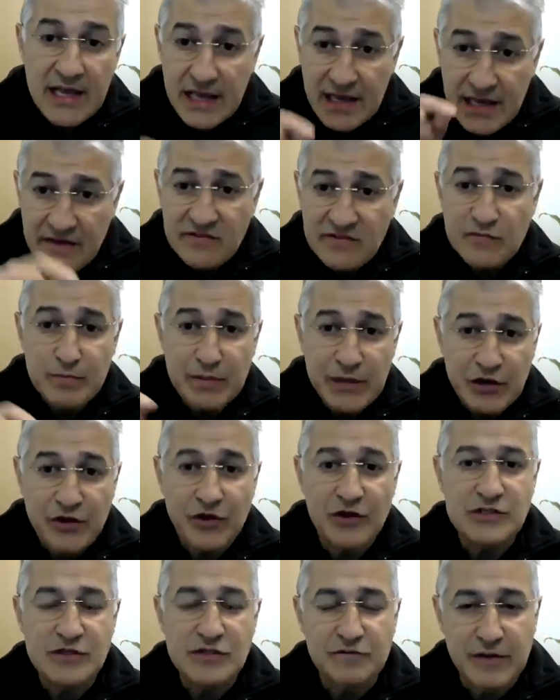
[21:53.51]
is
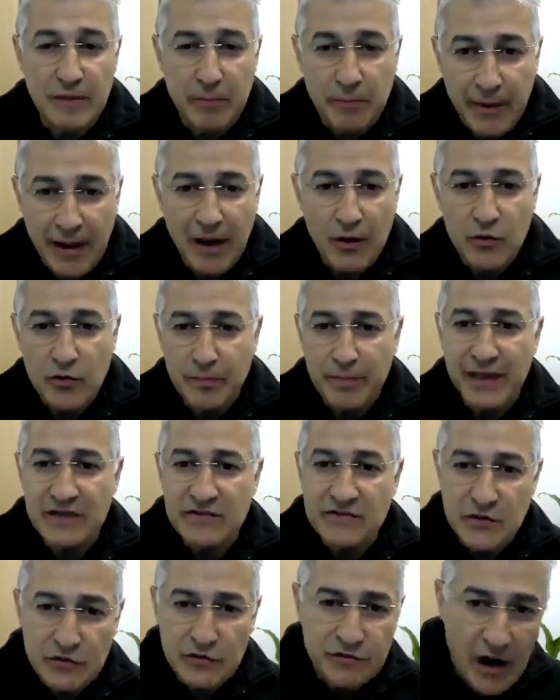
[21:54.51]
because of the power
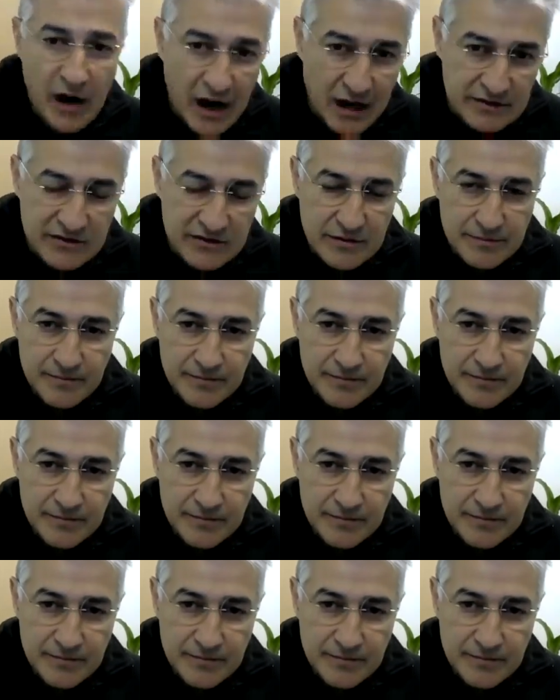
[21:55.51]
base you've got.